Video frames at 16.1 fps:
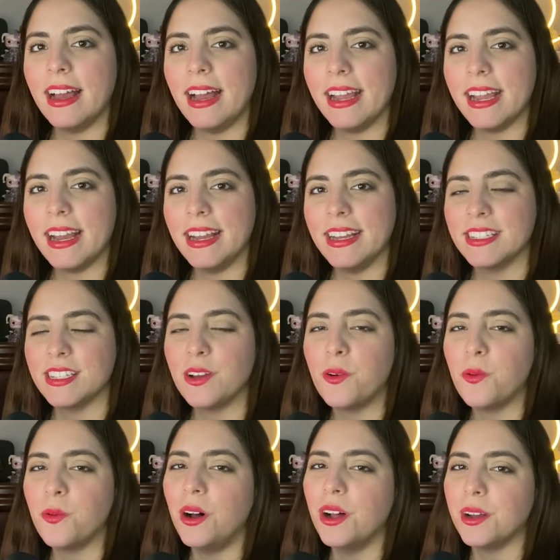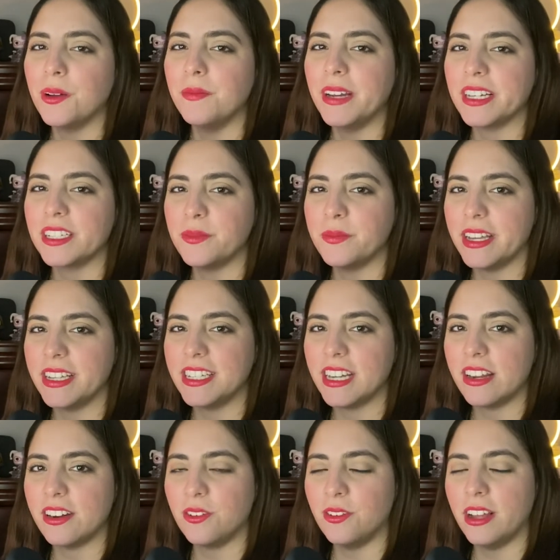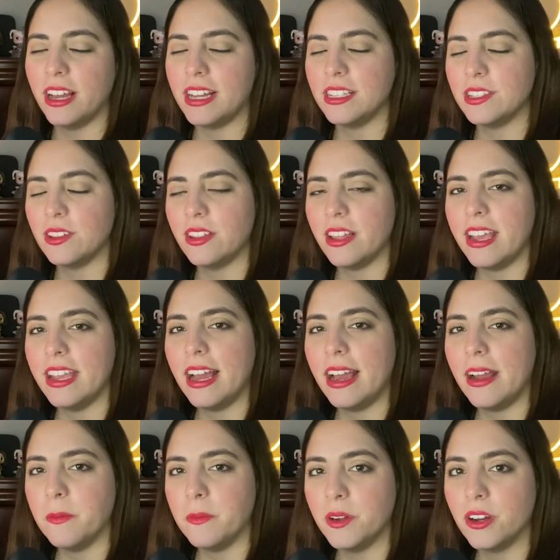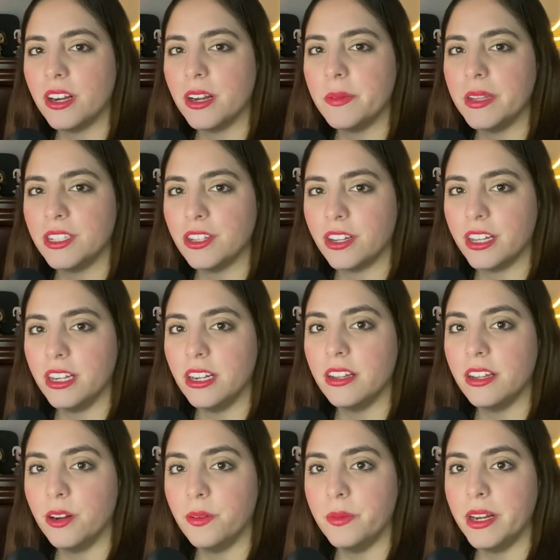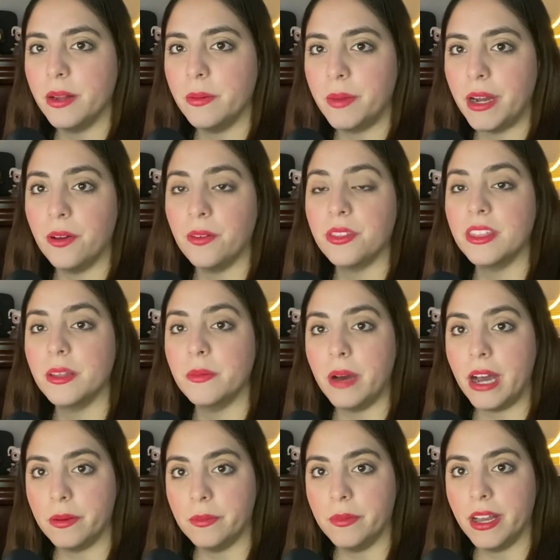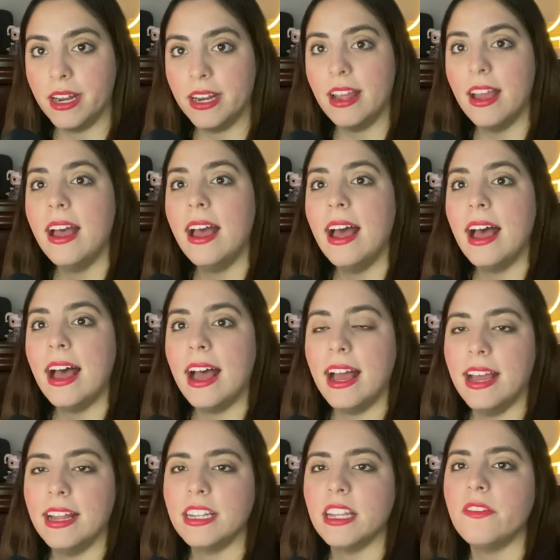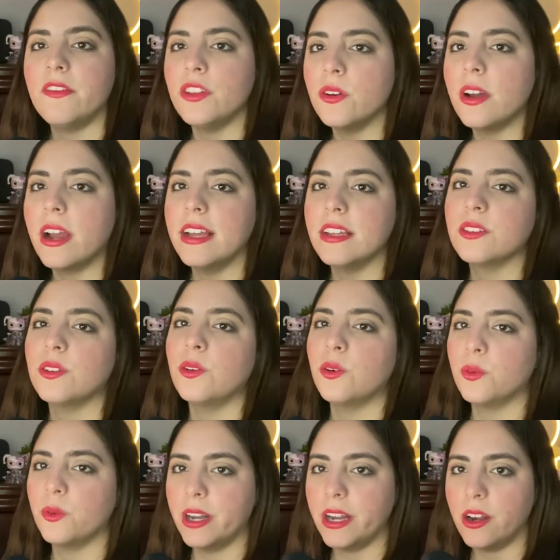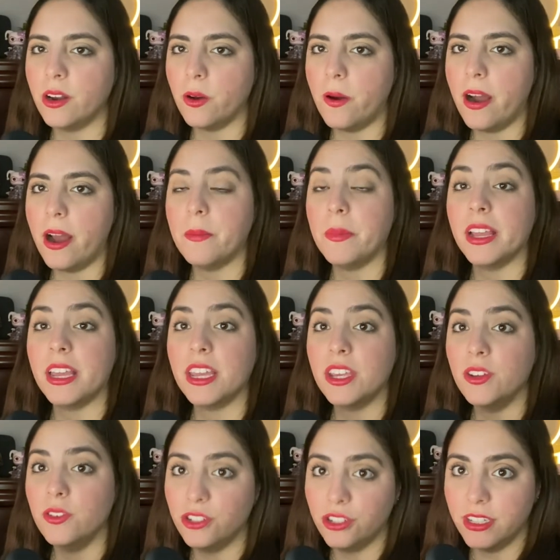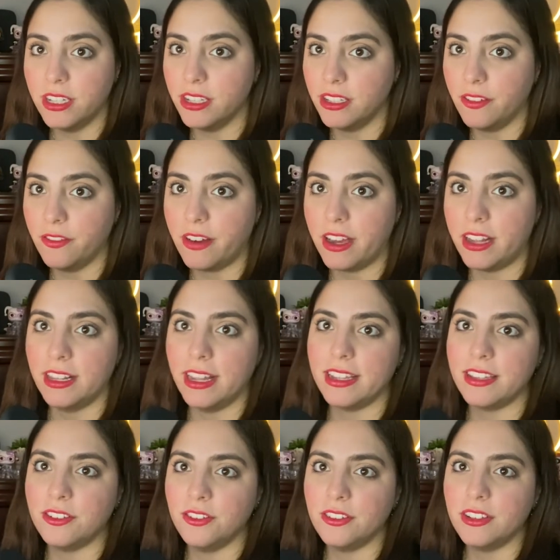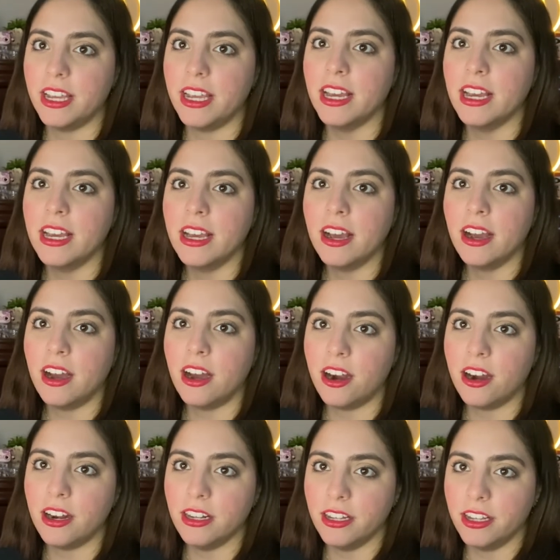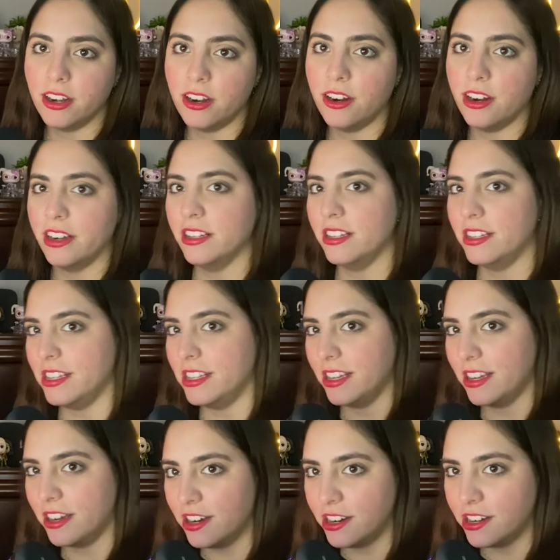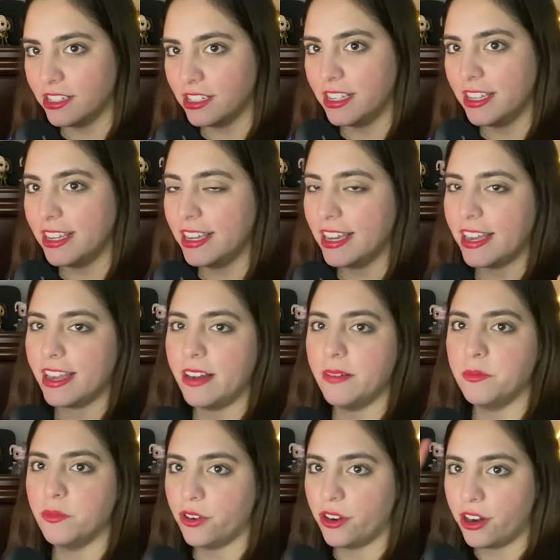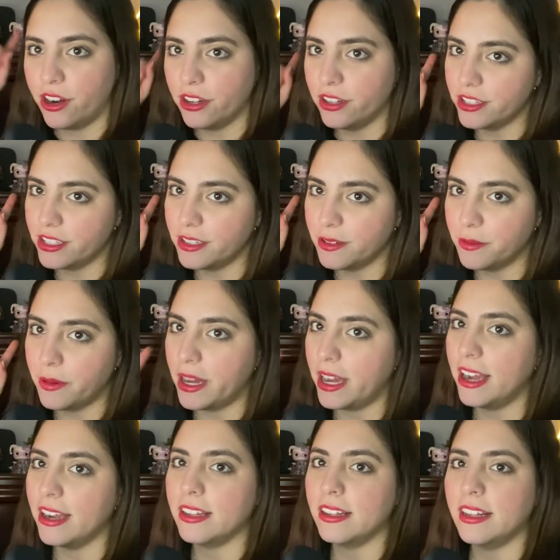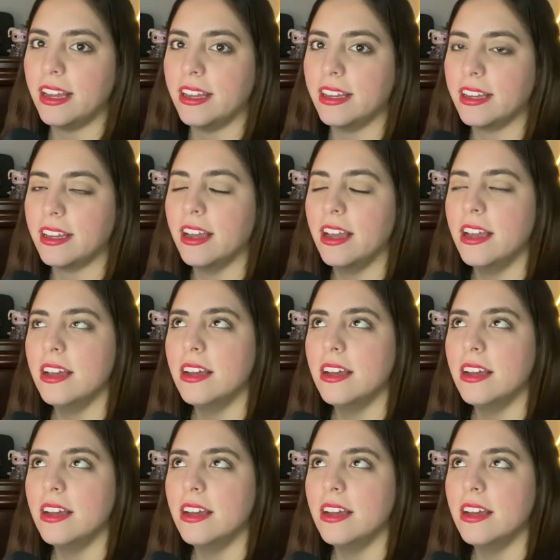Hi guys, welcome back to my channel and today I'm gonna be talking a little bit about The Batman and if you guys already know, I'm a huge DC fan, like seriously, Harley, Harley, Harley, I have more Harleys in the back, like